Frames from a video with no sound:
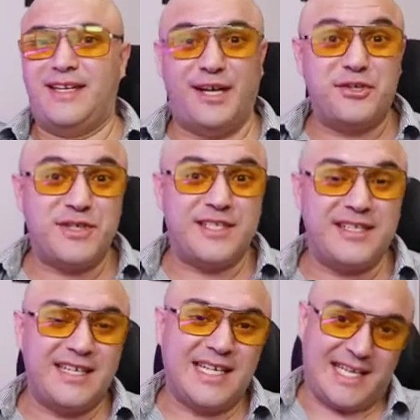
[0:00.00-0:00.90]

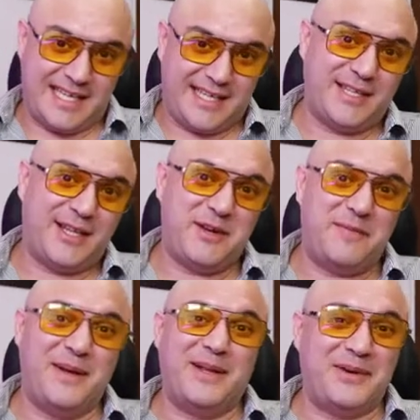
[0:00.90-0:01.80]
Interested? Click the
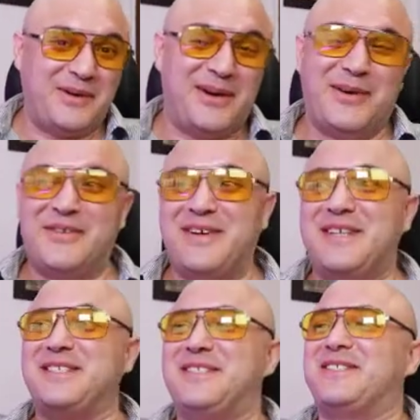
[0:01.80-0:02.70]
link below, go
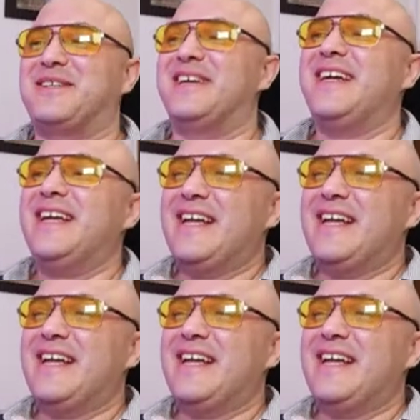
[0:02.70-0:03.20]
register.